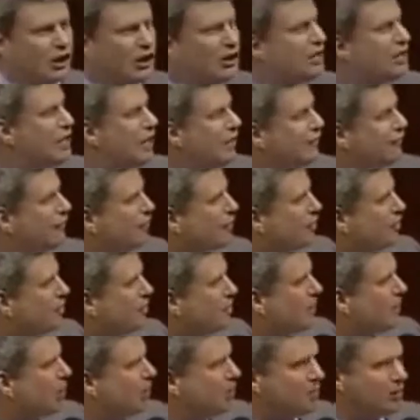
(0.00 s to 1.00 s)
good enough for the
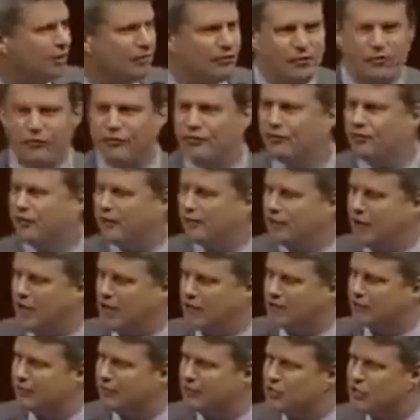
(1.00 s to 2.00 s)
Department of
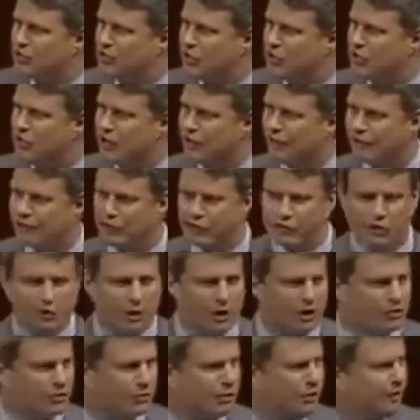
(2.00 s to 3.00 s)
Defense, if it's good enough for
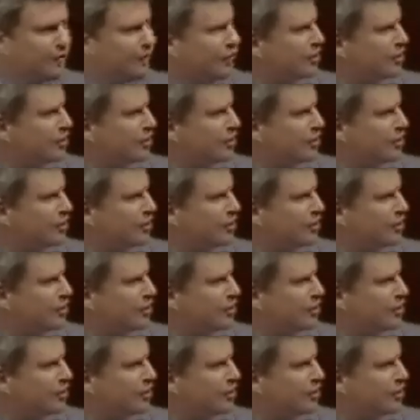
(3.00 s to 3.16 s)
Treasury,